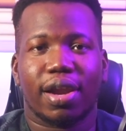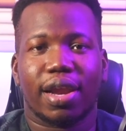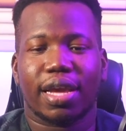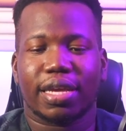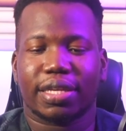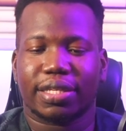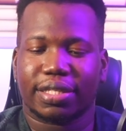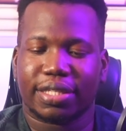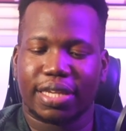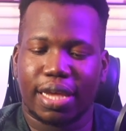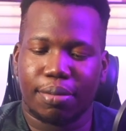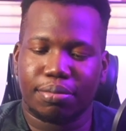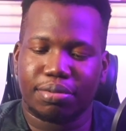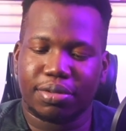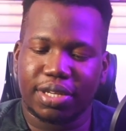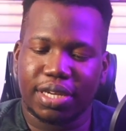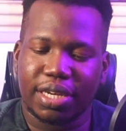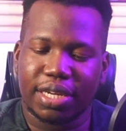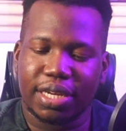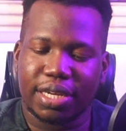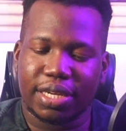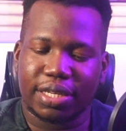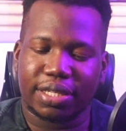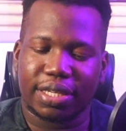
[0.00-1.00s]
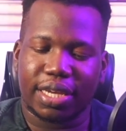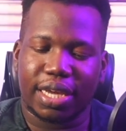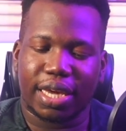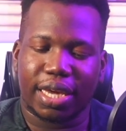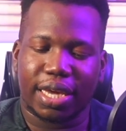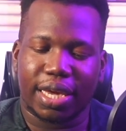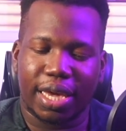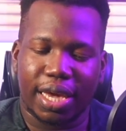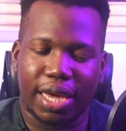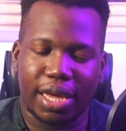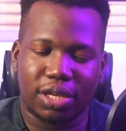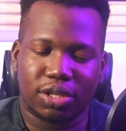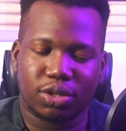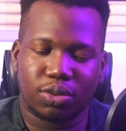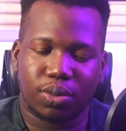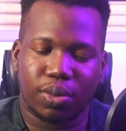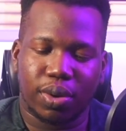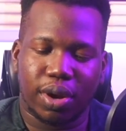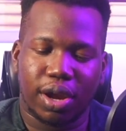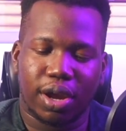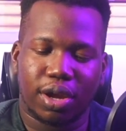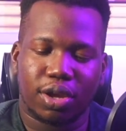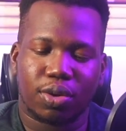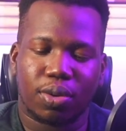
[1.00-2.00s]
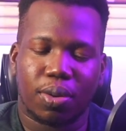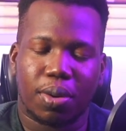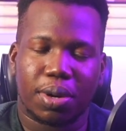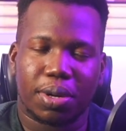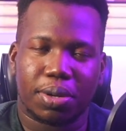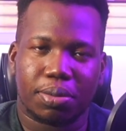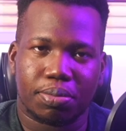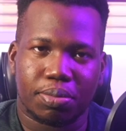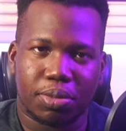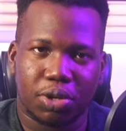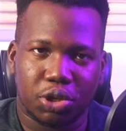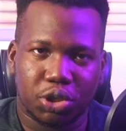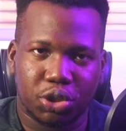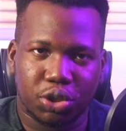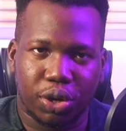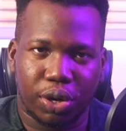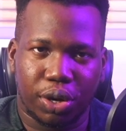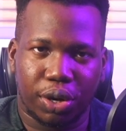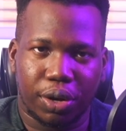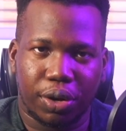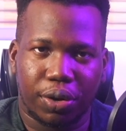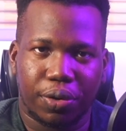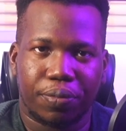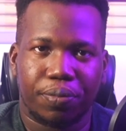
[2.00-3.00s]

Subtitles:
Except it is a case where you're on a mission.